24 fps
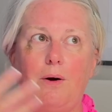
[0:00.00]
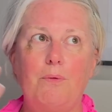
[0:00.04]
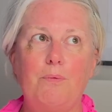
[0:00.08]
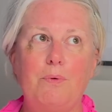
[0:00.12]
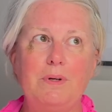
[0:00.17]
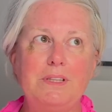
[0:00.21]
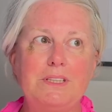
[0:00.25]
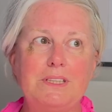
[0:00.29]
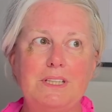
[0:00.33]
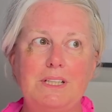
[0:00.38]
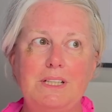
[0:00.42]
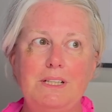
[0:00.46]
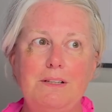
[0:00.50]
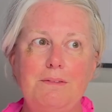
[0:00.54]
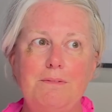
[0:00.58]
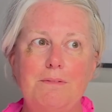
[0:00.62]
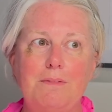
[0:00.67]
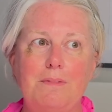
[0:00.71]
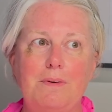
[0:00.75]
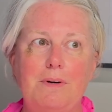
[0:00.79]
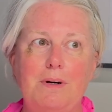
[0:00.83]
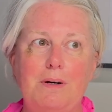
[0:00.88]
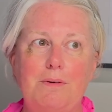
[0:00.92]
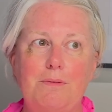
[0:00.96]
One
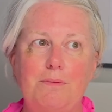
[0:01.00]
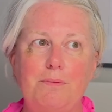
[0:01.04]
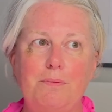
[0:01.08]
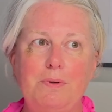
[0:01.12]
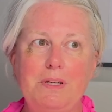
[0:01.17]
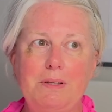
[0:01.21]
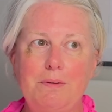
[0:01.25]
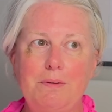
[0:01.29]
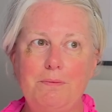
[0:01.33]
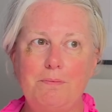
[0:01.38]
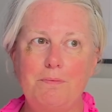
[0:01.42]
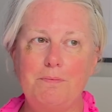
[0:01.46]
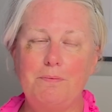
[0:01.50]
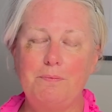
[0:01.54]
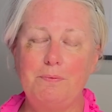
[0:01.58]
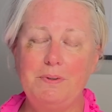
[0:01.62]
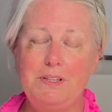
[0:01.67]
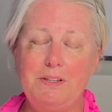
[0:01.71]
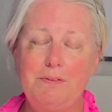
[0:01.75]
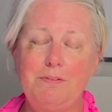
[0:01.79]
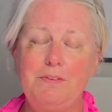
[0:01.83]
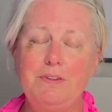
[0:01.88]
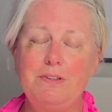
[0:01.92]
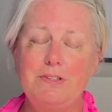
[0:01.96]
time we
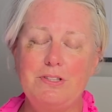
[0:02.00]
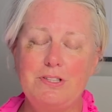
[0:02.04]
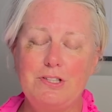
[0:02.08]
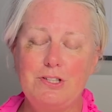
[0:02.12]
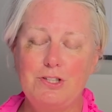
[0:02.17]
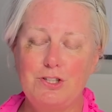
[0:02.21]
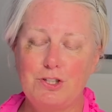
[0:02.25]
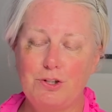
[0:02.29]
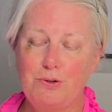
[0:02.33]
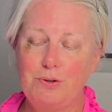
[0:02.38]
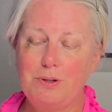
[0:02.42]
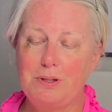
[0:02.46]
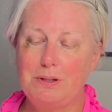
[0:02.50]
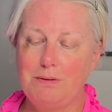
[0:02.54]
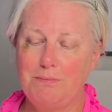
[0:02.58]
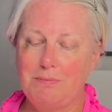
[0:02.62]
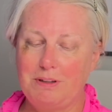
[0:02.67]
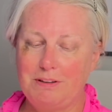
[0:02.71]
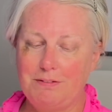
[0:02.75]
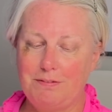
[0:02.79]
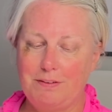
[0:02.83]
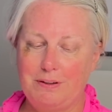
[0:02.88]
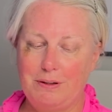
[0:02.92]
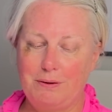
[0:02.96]
used to joke in
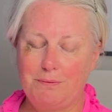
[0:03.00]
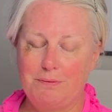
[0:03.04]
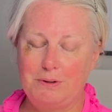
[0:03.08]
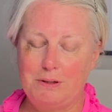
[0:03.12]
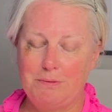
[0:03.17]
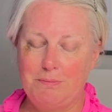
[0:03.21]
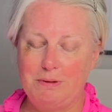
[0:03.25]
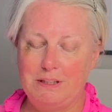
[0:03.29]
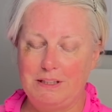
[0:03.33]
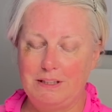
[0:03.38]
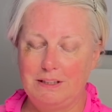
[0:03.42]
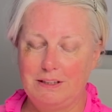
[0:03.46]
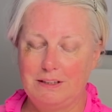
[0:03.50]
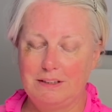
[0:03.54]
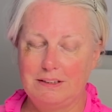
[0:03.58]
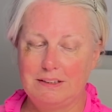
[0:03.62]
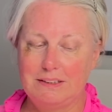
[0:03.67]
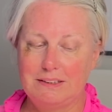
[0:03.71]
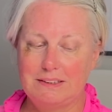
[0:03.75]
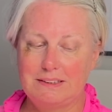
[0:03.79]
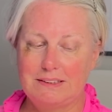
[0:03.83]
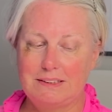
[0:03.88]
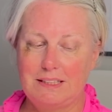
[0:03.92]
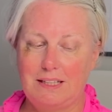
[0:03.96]
my family
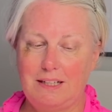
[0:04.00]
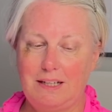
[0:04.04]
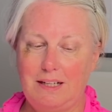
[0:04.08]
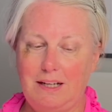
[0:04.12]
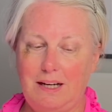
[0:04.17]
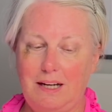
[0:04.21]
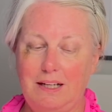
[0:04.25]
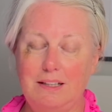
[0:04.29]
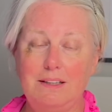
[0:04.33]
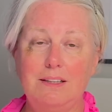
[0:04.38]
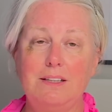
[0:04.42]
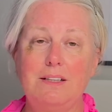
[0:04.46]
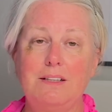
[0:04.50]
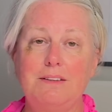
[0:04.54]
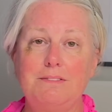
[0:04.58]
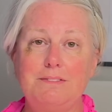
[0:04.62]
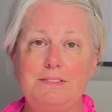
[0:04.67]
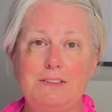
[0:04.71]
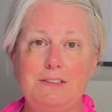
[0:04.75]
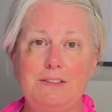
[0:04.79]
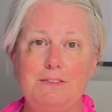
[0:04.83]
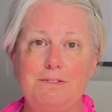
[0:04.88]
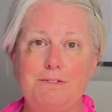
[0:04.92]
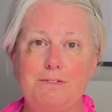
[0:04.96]
because
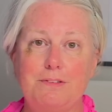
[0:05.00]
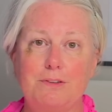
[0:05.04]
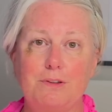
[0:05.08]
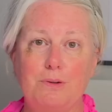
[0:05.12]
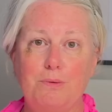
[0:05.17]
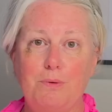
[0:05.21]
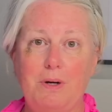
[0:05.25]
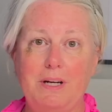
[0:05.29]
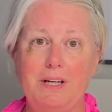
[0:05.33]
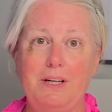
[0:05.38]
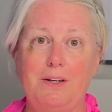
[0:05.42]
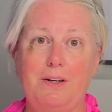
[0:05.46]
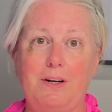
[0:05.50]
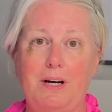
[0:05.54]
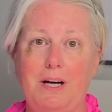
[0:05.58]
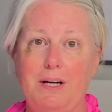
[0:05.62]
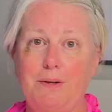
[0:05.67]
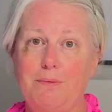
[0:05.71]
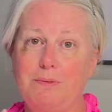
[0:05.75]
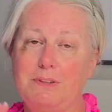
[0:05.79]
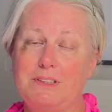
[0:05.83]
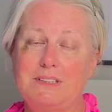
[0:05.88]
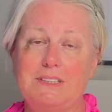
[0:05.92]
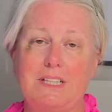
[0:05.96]
for a while, I
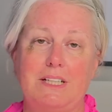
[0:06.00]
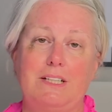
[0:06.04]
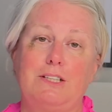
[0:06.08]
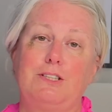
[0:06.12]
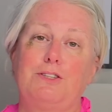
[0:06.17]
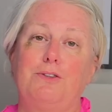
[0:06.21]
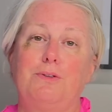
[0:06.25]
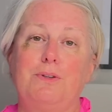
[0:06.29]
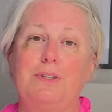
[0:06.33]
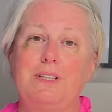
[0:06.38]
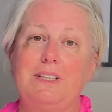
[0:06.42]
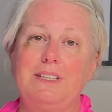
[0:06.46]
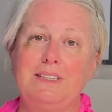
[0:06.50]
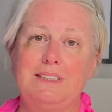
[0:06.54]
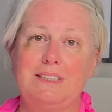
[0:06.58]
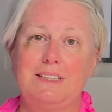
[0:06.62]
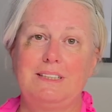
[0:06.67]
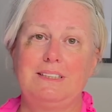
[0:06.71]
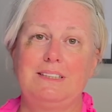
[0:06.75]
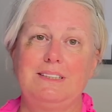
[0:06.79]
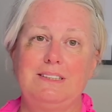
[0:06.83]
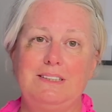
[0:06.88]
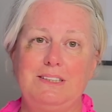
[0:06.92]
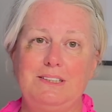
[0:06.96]
was totally
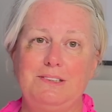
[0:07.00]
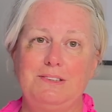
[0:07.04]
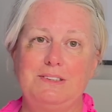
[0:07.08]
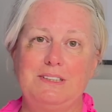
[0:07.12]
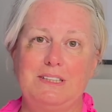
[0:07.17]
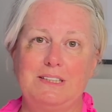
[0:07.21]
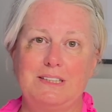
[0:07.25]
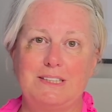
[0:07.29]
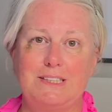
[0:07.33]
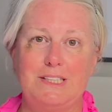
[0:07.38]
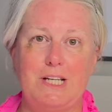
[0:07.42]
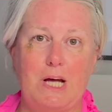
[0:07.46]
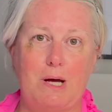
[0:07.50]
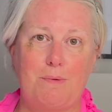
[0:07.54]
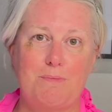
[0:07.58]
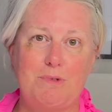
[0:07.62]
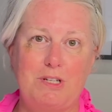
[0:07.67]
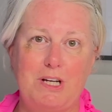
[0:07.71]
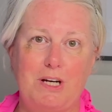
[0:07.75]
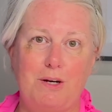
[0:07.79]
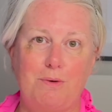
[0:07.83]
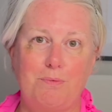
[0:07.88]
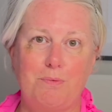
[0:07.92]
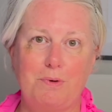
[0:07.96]
addicted to using
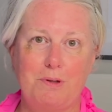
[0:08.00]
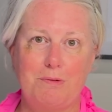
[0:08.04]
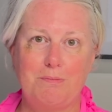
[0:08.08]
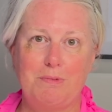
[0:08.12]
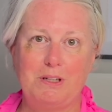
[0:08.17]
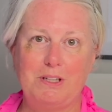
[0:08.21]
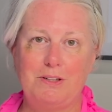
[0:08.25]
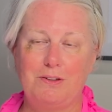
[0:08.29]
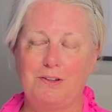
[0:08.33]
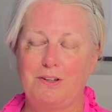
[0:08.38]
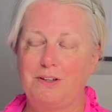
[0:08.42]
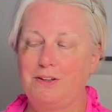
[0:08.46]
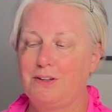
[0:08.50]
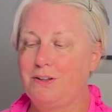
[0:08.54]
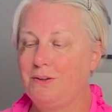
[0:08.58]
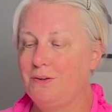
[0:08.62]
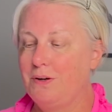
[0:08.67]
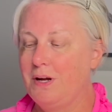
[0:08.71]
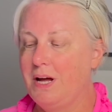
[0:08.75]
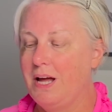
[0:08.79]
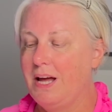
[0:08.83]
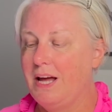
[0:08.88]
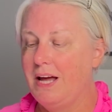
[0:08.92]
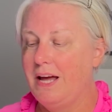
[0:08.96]
Snapchat with my daughter.